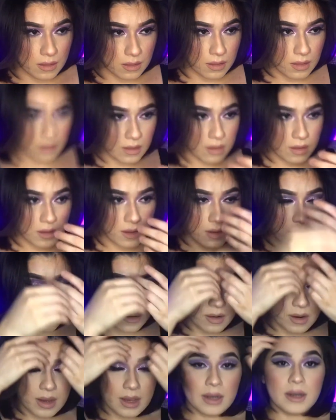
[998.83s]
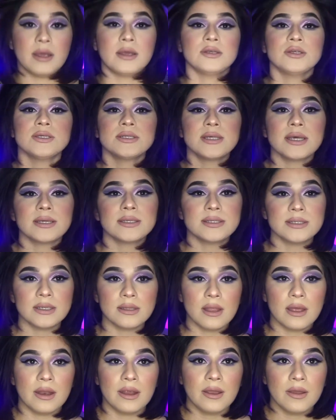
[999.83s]
Alright, and I just like to
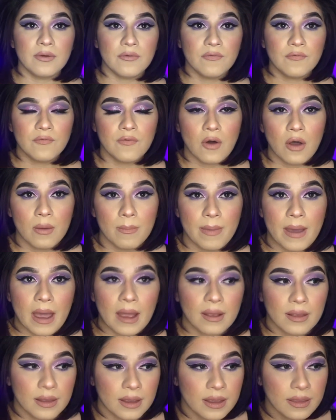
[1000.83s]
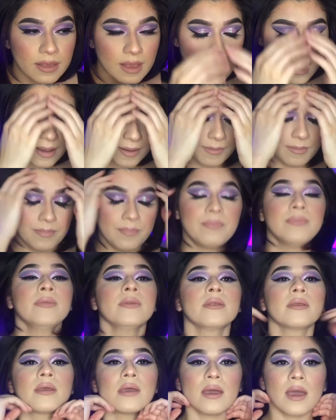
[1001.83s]
let it fall back like that.
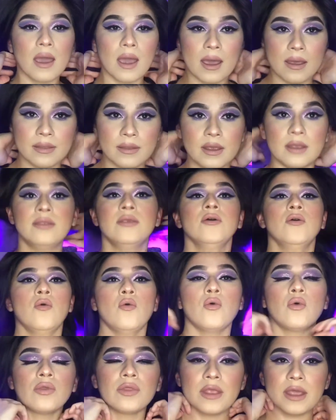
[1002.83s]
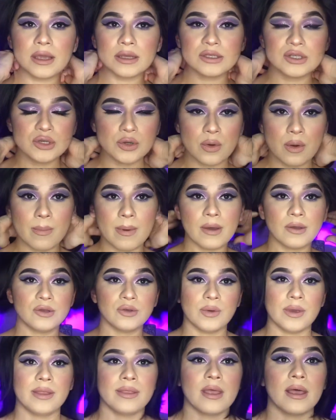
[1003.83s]
And then the cool thing too about
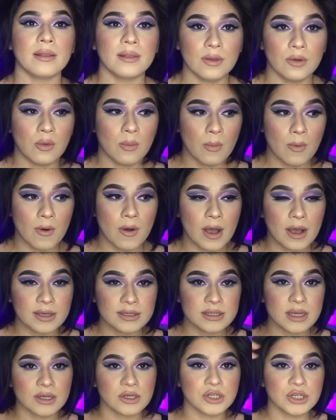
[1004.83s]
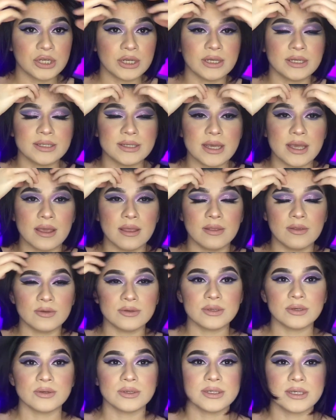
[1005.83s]
doing that little mohawk section and taking those
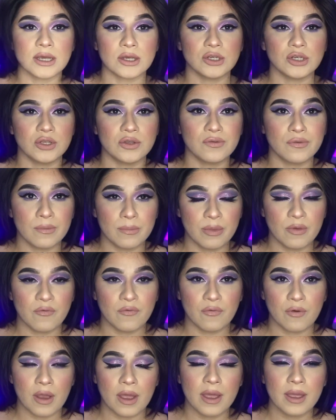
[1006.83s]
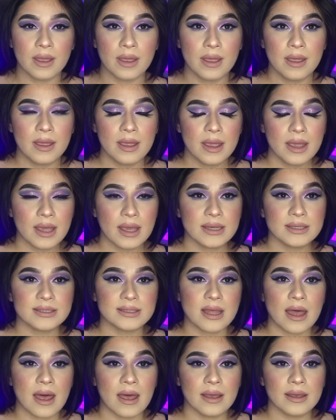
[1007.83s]
little sections from the front is
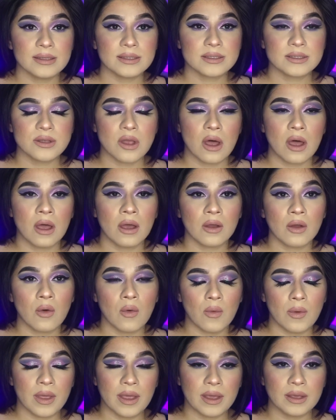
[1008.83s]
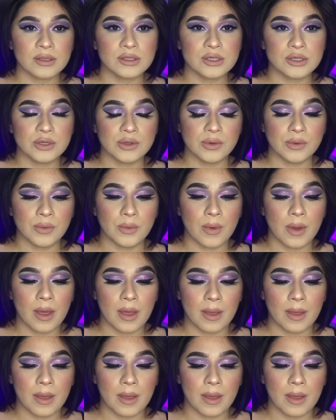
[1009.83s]
that it's not going to